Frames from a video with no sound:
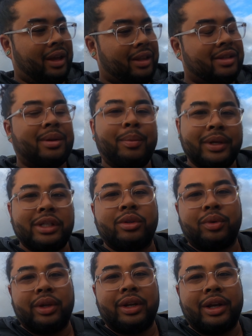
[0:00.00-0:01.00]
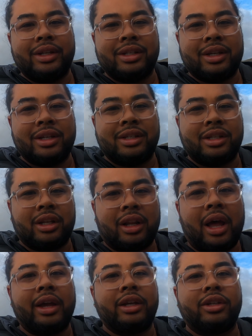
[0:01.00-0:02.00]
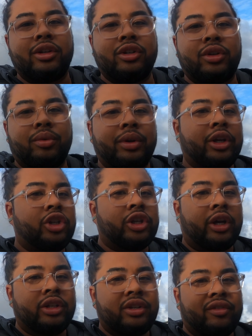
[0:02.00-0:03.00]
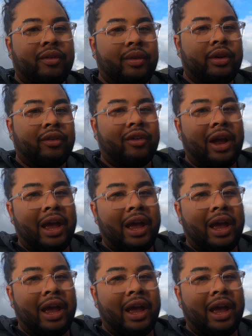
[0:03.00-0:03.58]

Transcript: in some ways it's really nice because it's a lot easier to readjust from the different